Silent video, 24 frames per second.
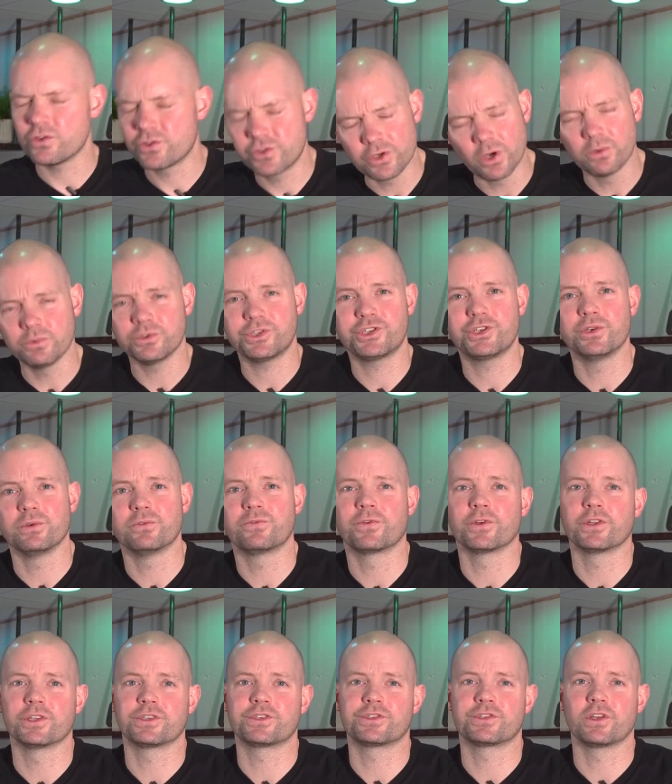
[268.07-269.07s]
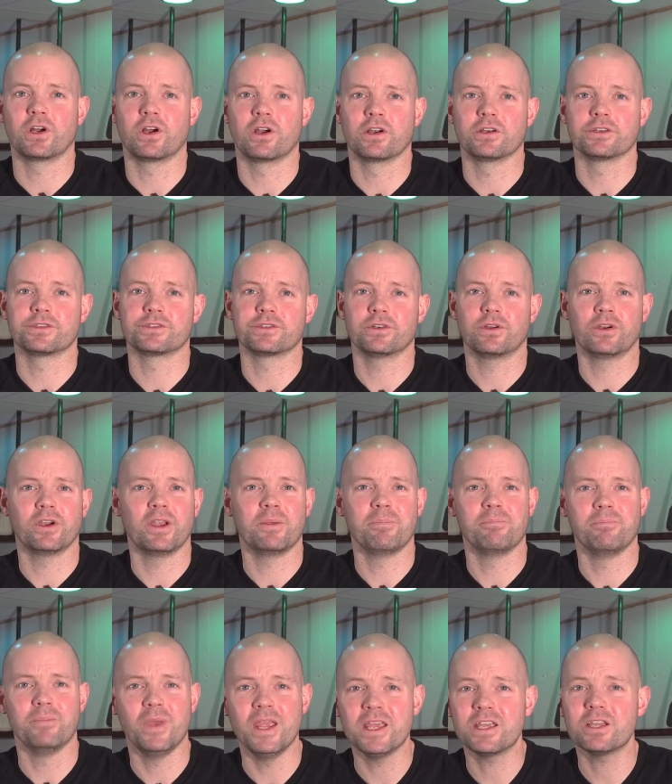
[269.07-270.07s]
Don't shoot for the stars. All right,
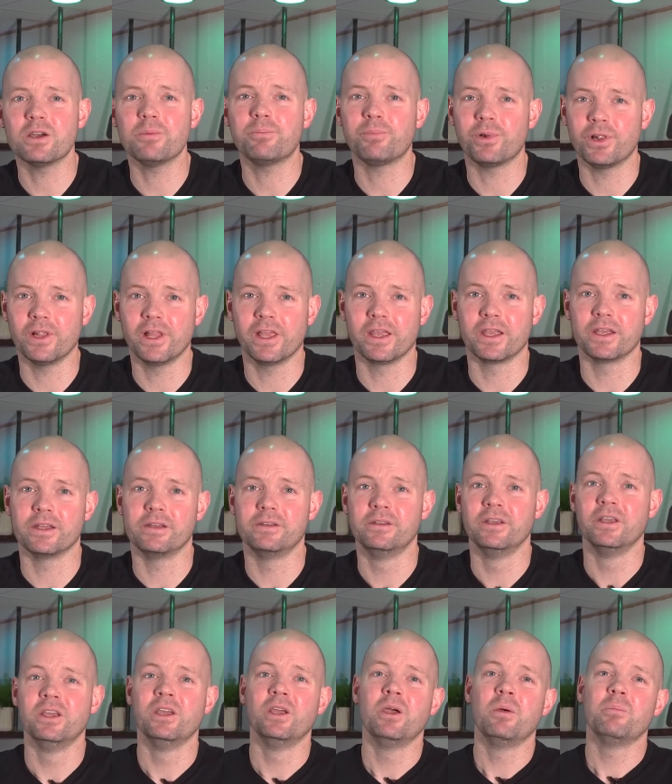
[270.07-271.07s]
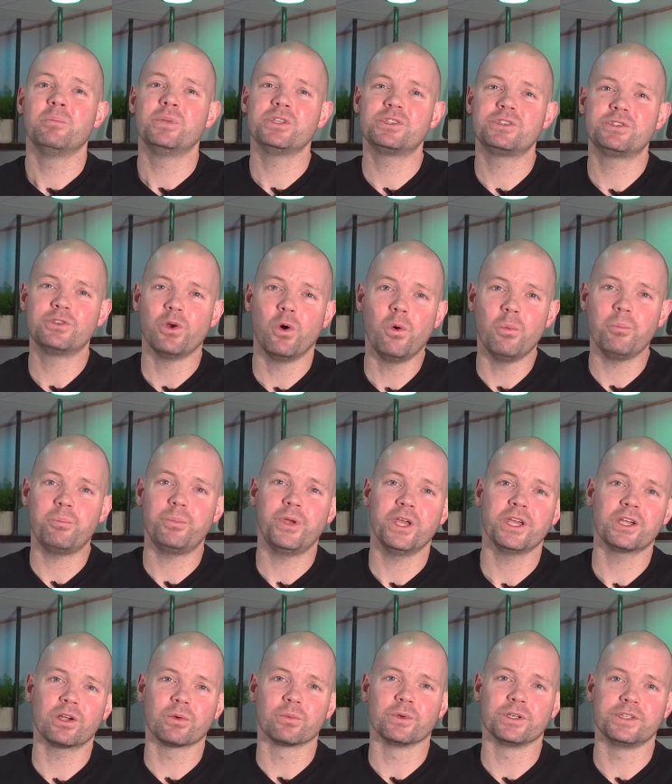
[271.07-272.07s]
make a plan, but don't
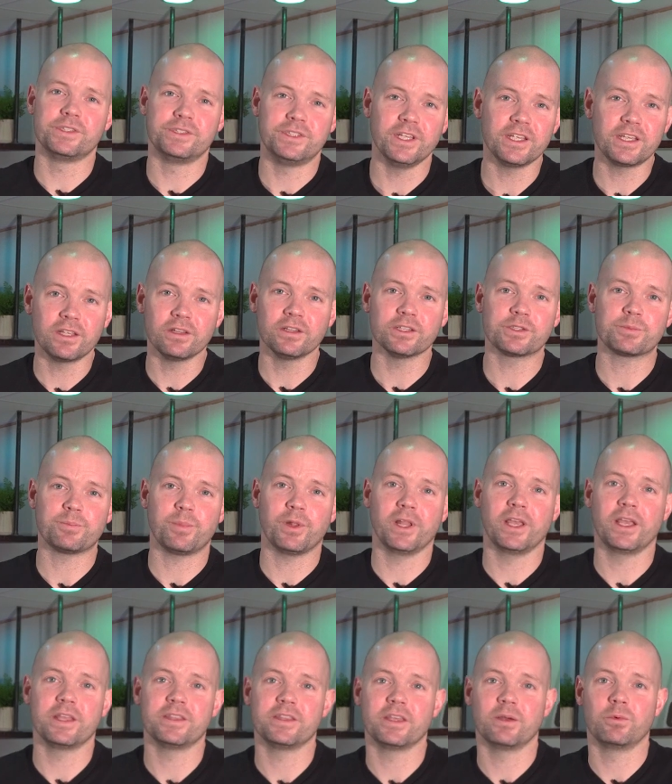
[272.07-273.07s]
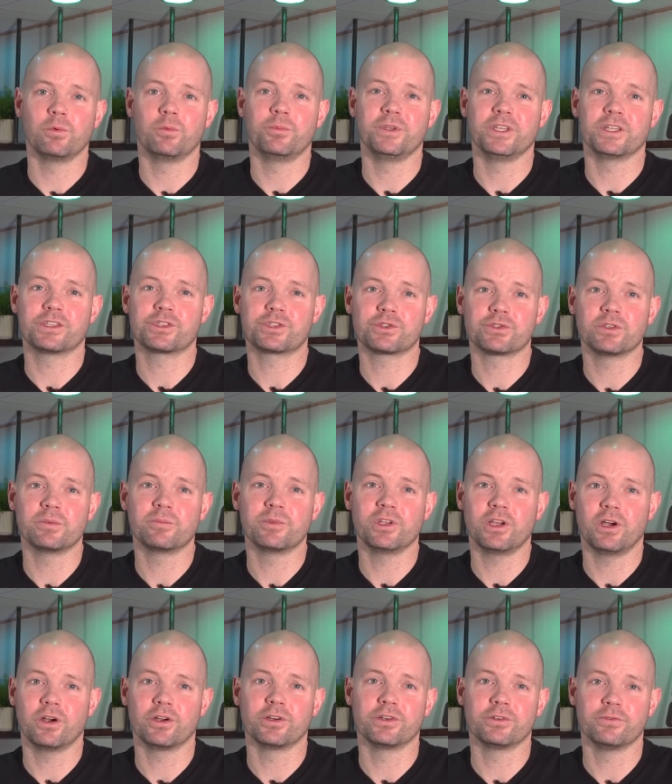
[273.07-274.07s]
pick a ridiculous plan that will be extremely
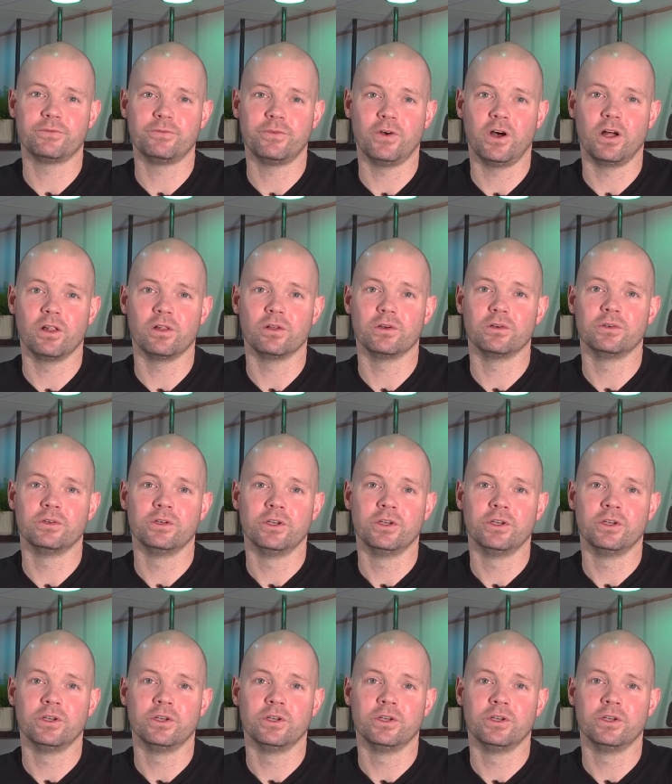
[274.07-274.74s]
hard to follow.